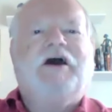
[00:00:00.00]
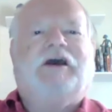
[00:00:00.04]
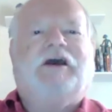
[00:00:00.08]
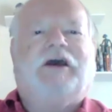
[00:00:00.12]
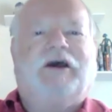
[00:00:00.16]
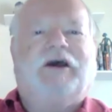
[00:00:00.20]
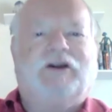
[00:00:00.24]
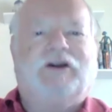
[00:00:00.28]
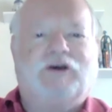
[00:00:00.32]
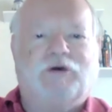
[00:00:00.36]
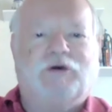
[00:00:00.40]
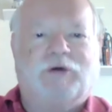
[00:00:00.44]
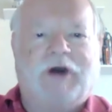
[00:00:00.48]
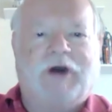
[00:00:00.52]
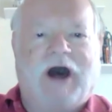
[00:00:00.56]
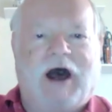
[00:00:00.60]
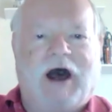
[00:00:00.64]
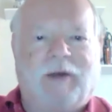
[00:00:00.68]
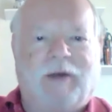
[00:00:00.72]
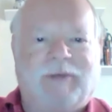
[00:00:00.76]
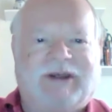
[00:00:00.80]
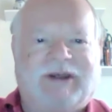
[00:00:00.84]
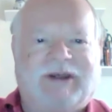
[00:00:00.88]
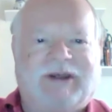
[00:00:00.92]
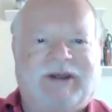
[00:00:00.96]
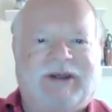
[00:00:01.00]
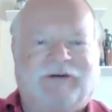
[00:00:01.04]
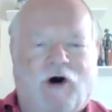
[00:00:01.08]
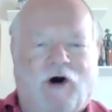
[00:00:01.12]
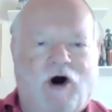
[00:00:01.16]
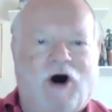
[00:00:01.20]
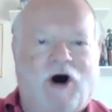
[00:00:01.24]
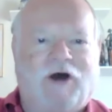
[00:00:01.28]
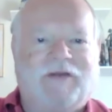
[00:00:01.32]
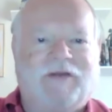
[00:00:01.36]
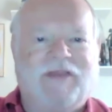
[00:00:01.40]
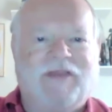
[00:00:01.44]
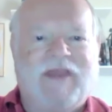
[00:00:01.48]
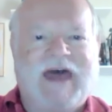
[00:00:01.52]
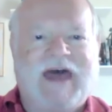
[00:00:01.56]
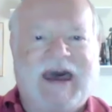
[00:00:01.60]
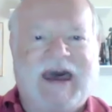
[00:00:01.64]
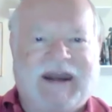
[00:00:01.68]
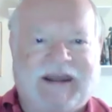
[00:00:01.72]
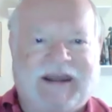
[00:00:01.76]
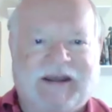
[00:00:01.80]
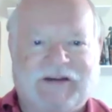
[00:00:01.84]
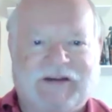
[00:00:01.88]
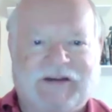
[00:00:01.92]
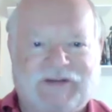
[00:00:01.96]
Can you comment on
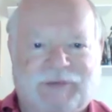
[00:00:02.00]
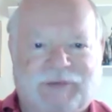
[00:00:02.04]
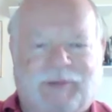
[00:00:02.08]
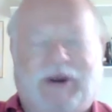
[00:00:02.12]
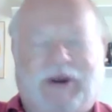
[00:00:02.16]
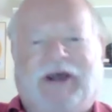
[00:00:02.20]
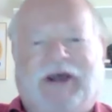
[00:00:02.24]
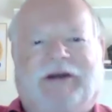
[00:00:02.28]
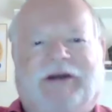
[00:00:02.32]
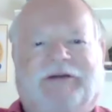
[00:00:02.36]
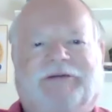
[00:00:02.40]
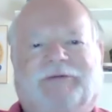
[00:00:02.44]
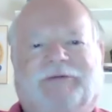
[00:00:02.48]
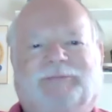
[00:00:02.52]
that aspect?